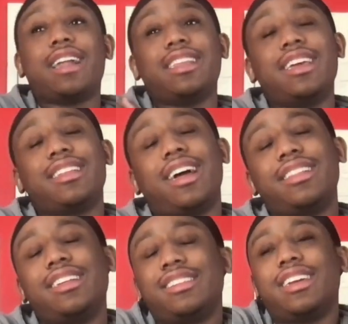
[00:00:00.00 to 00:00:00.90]

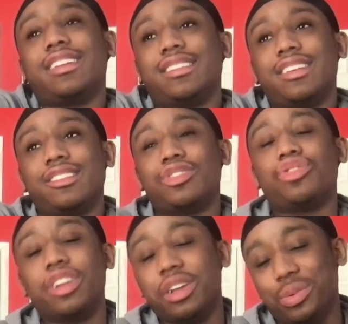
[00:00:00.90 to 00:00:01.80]
think they should
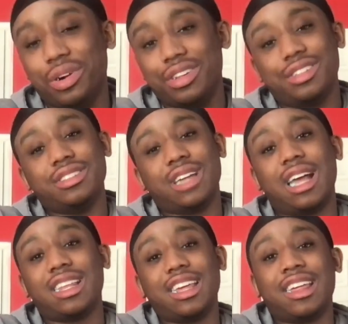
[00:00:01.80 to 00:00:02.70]
trade one.
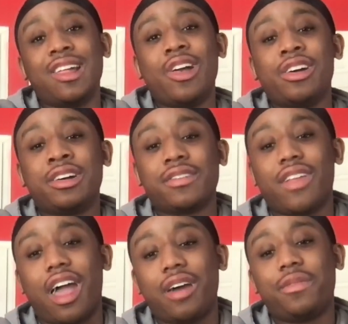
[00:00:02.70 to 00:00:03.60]

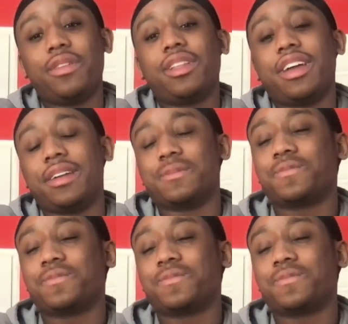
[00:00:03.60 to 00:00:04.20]
I feel like,